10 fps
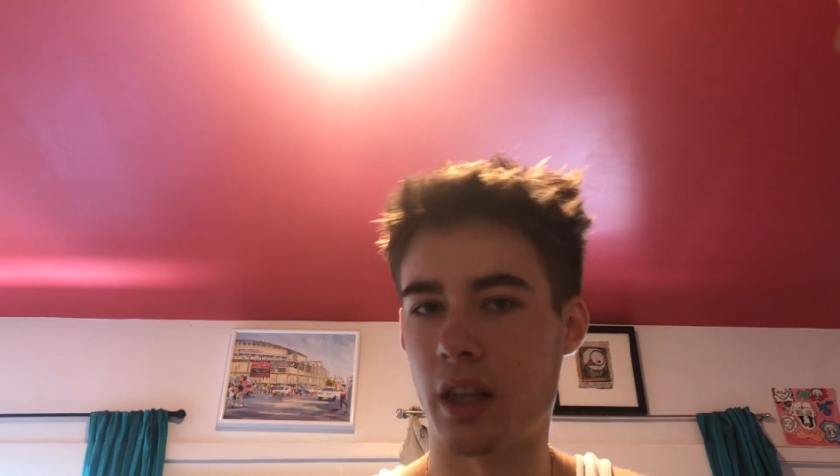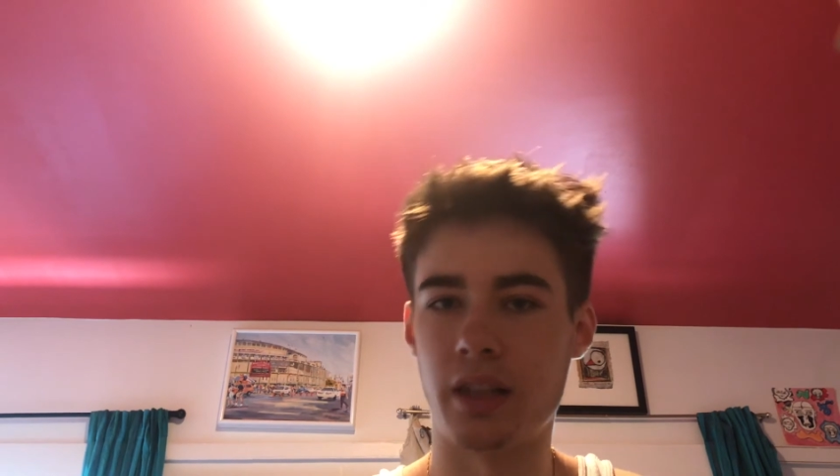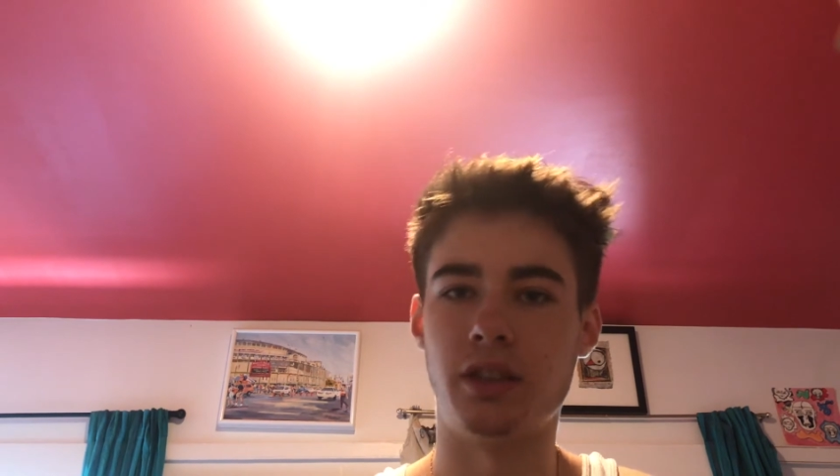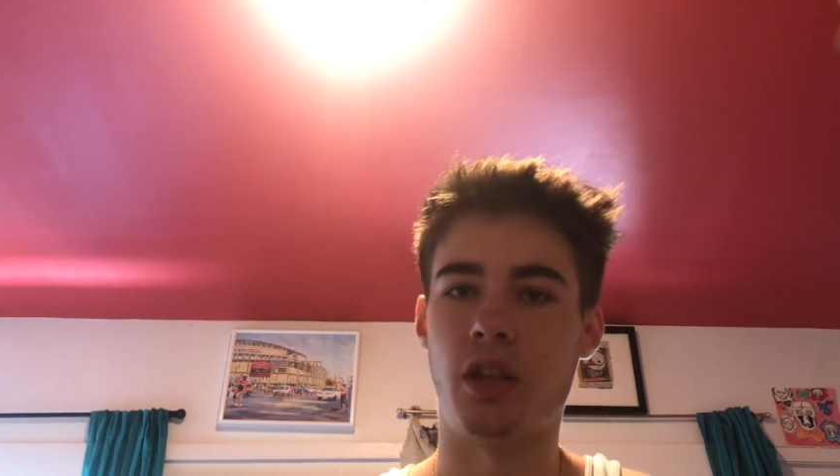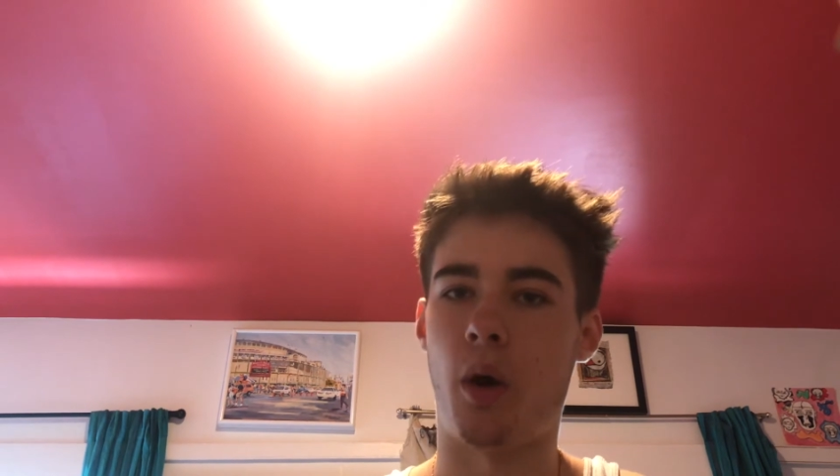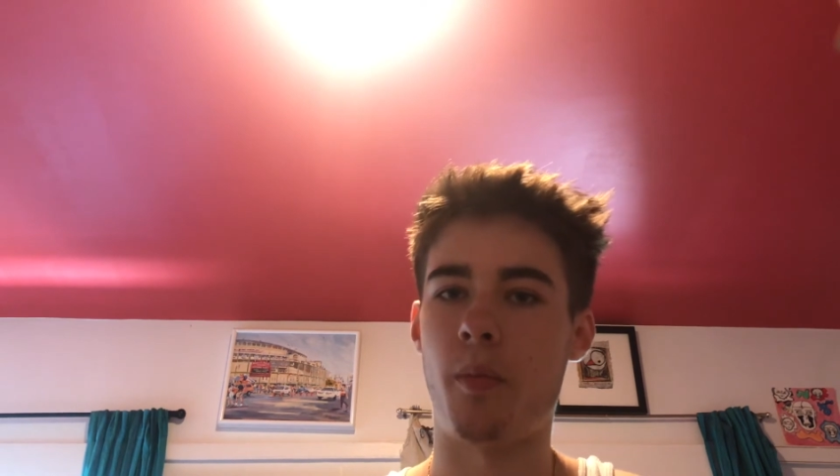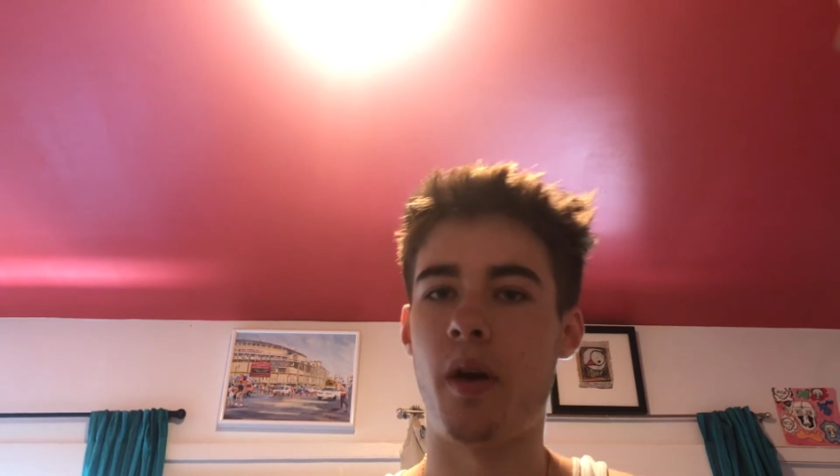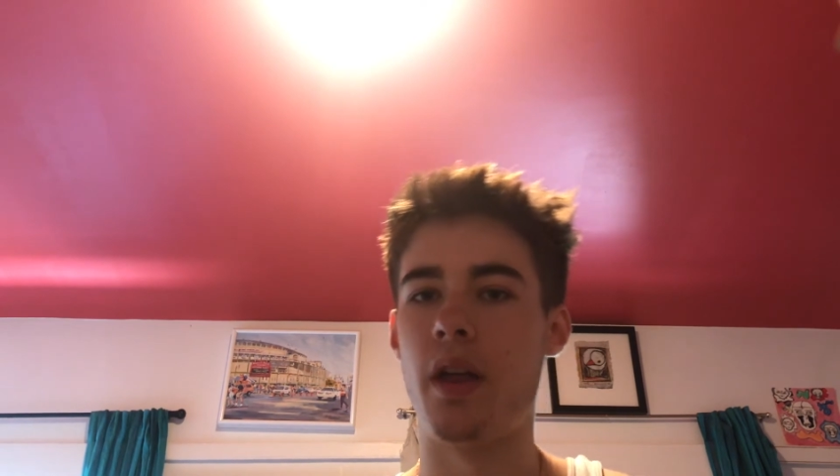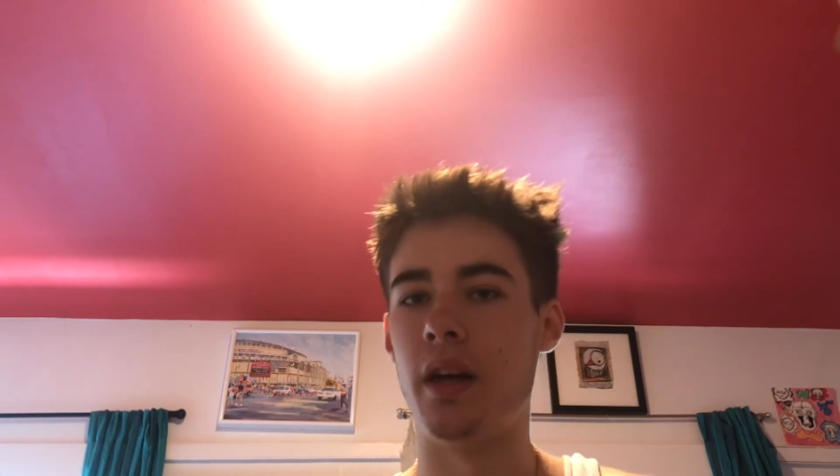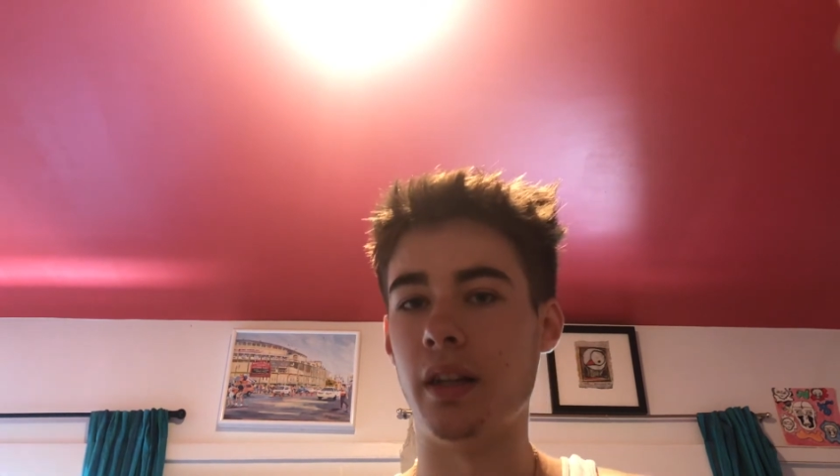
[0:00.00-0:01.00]
lines up.
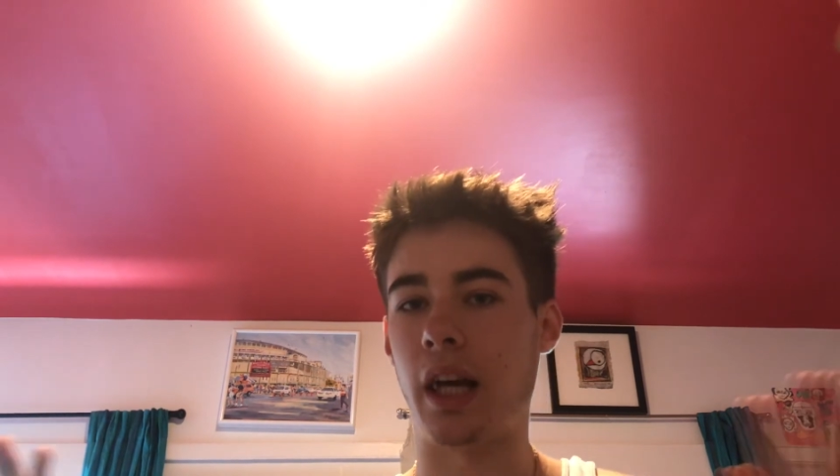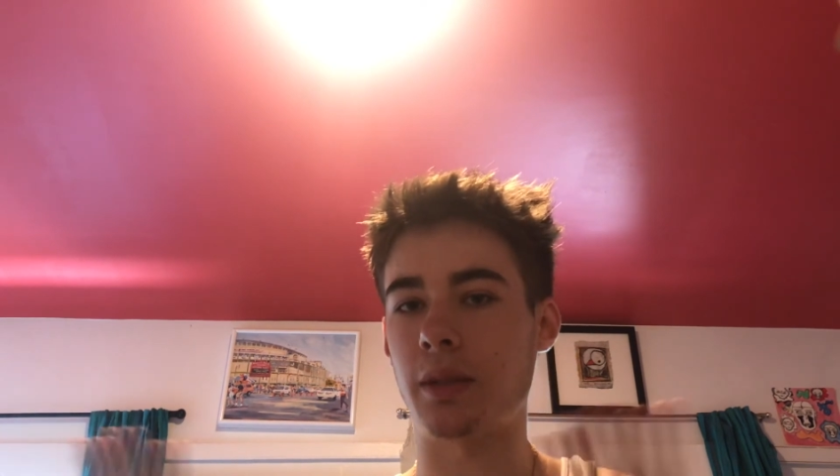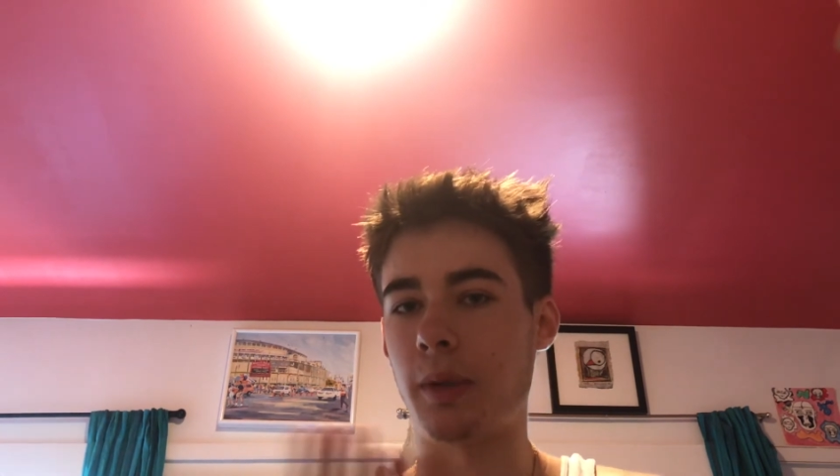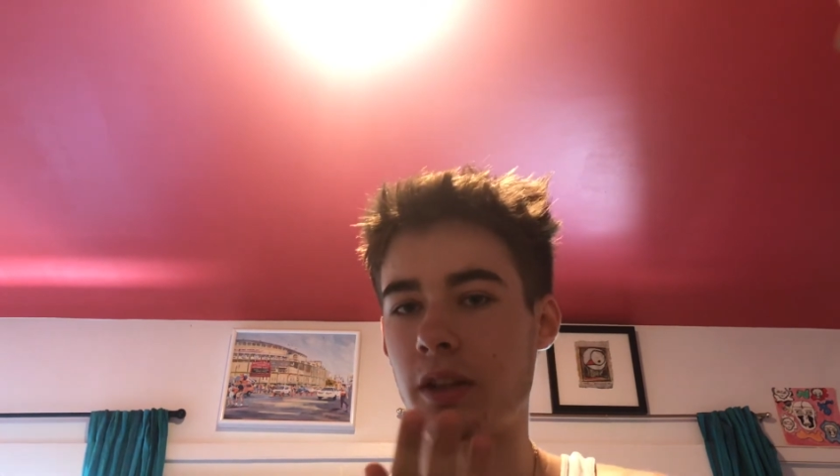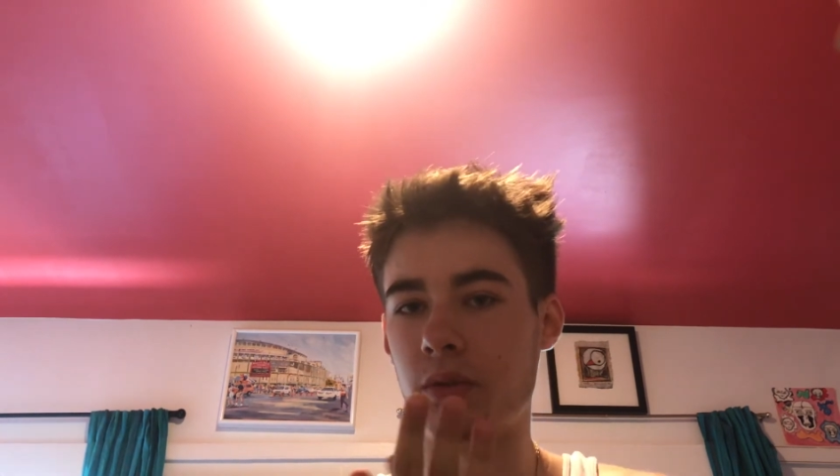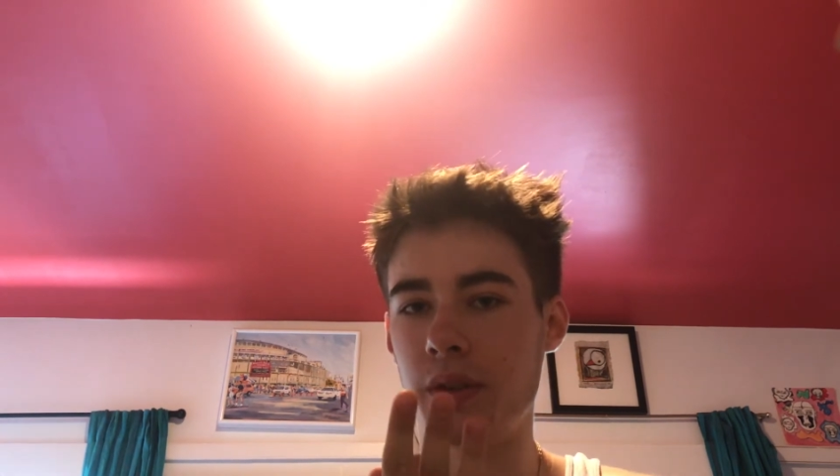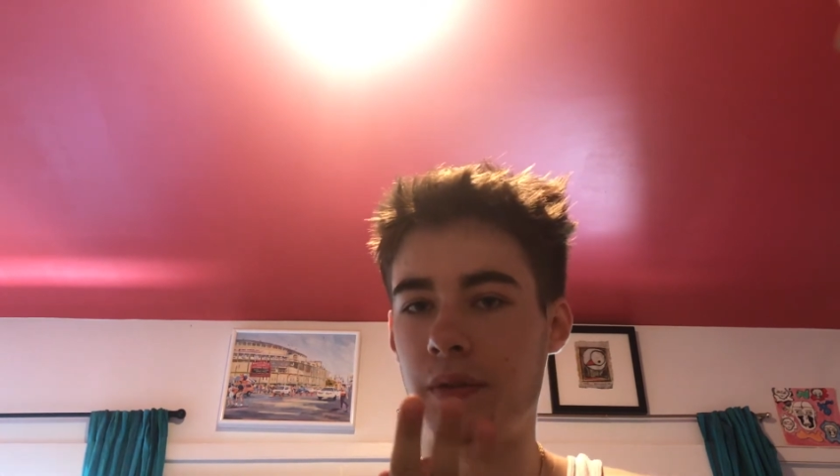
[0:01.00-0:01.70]
That's my 3